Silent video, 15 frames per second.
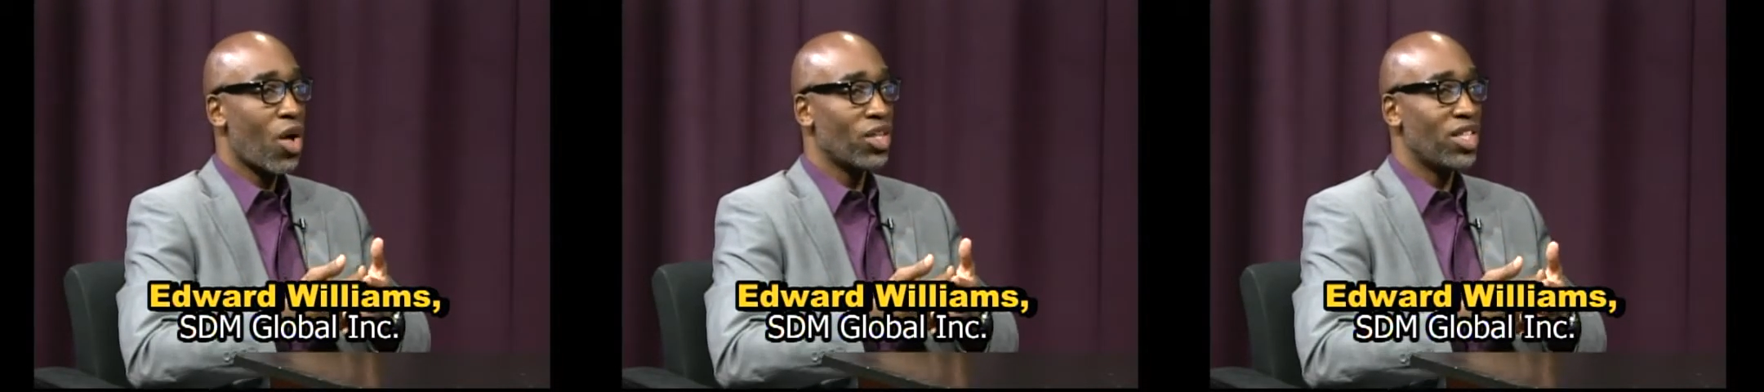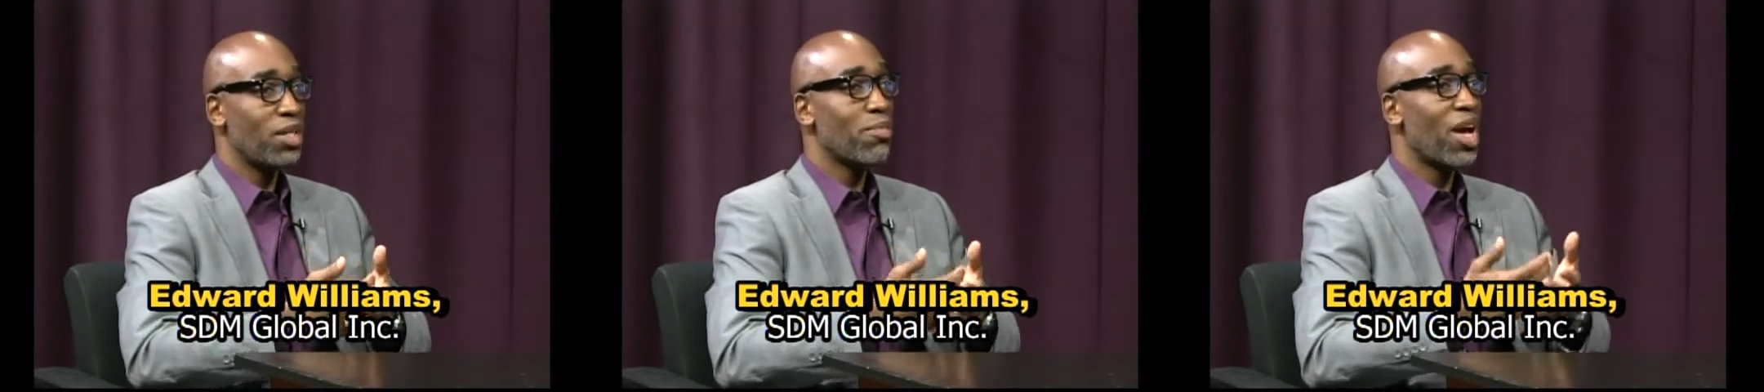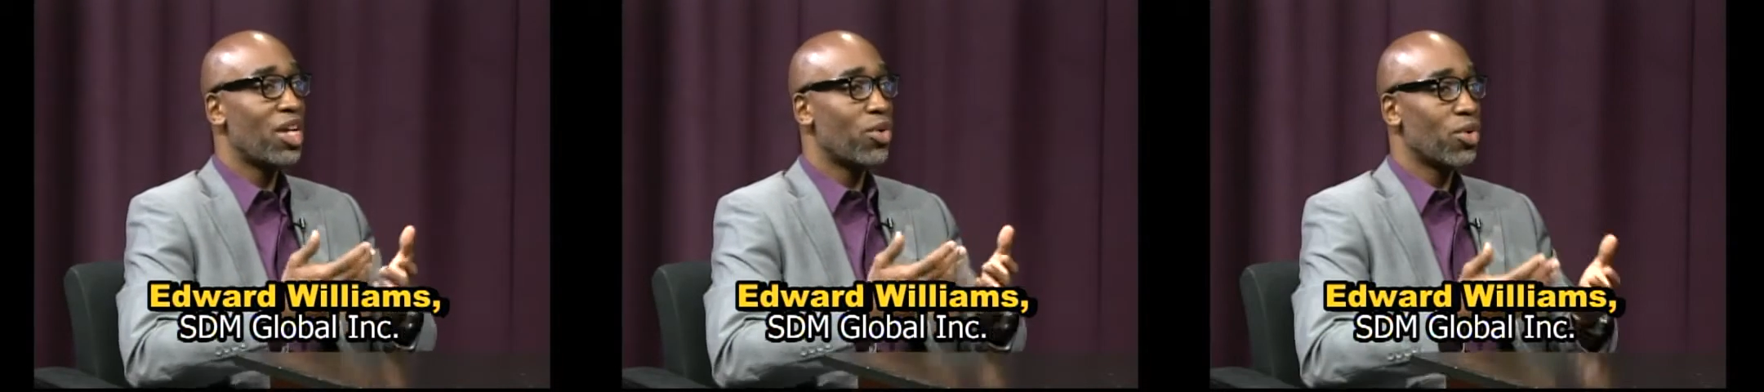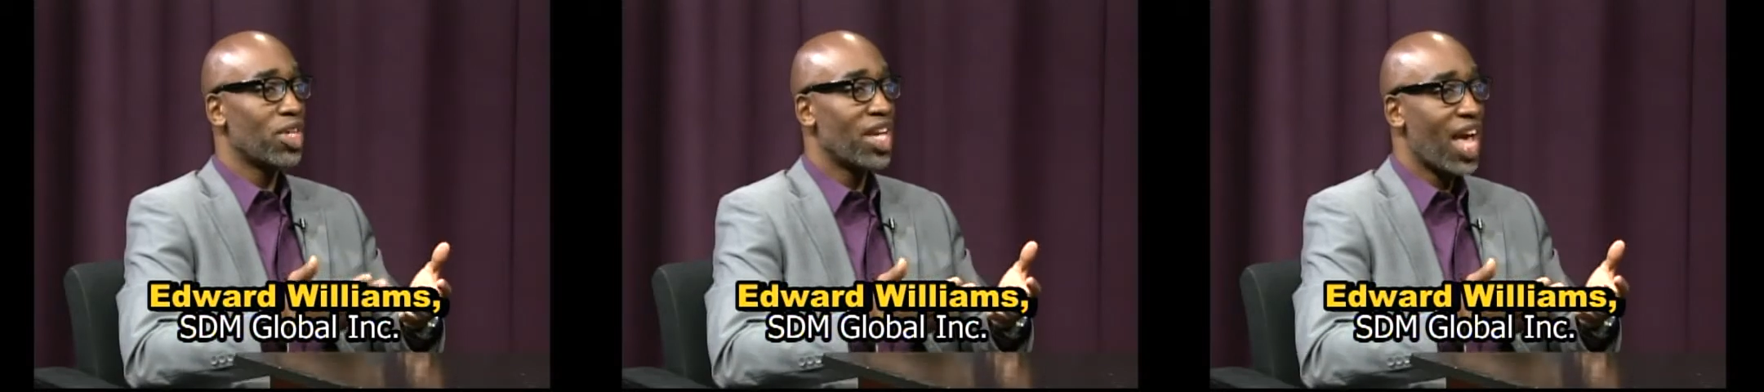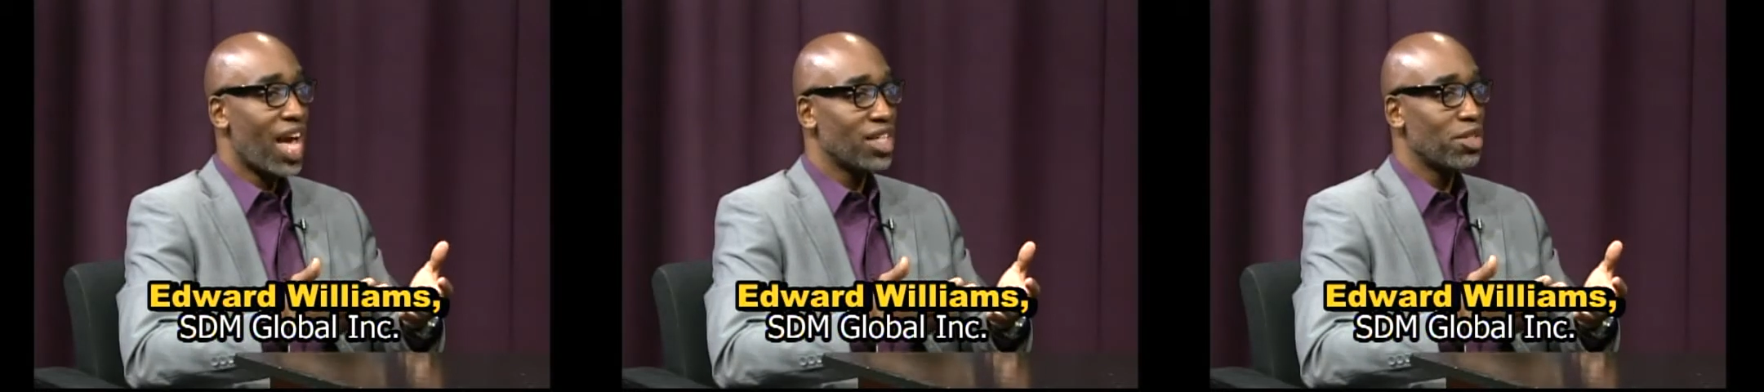the Minority
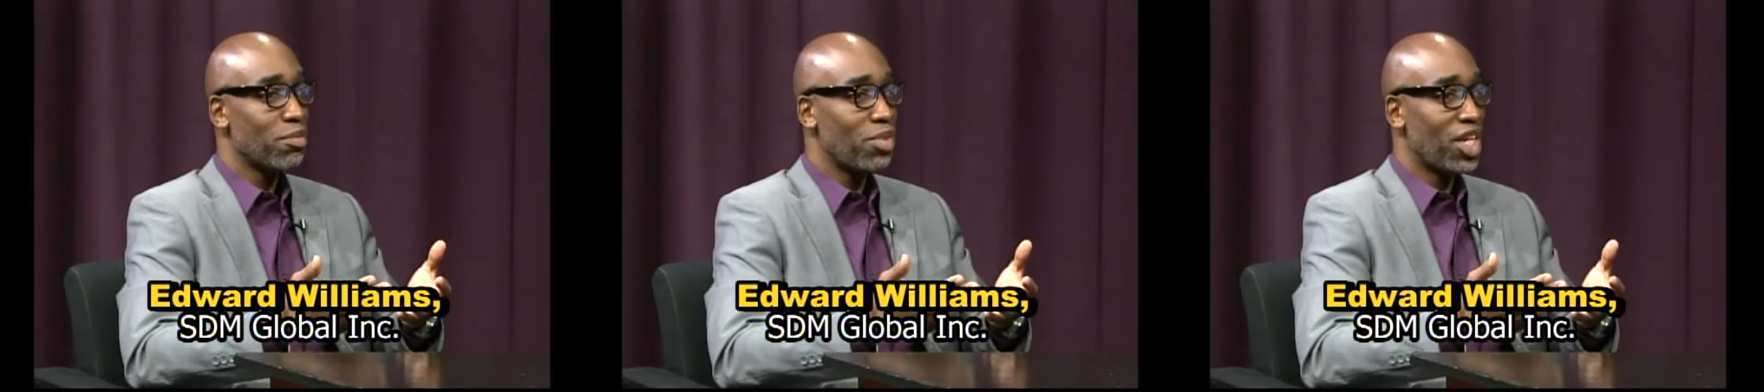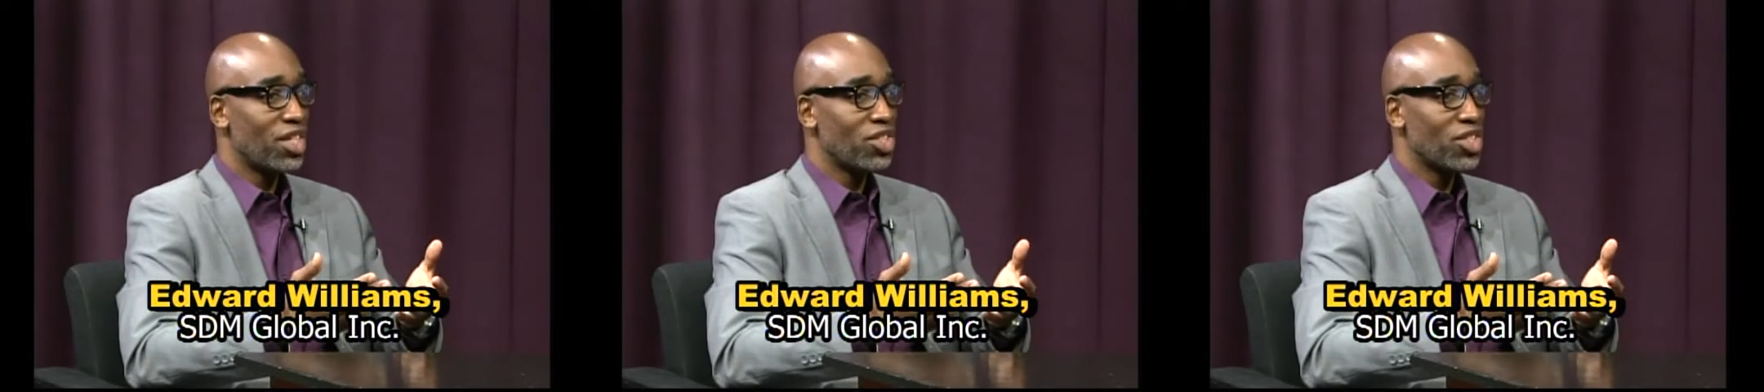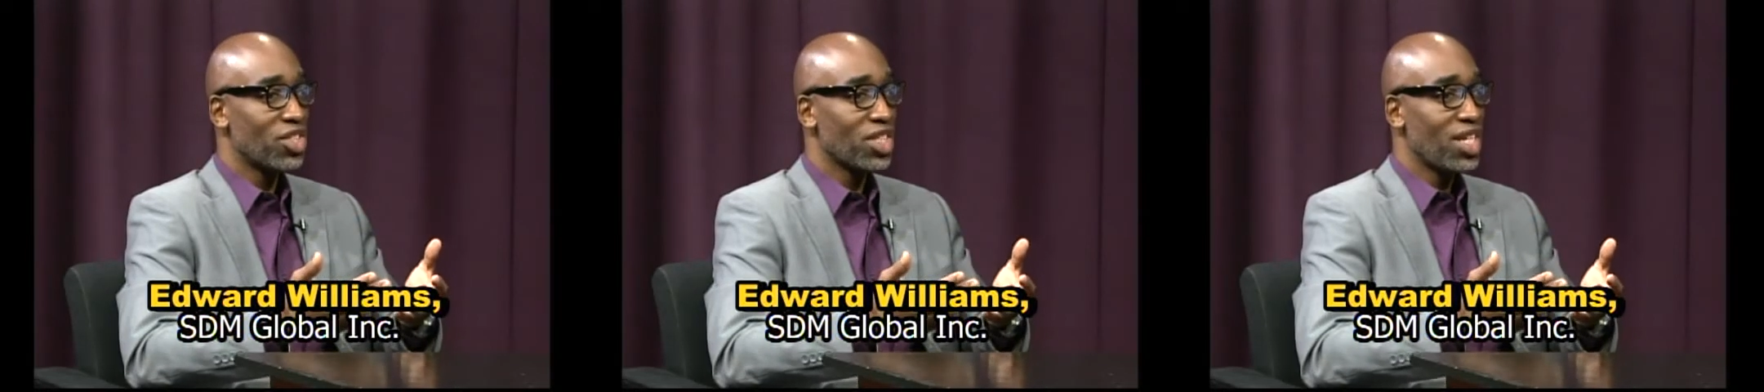Action Pages.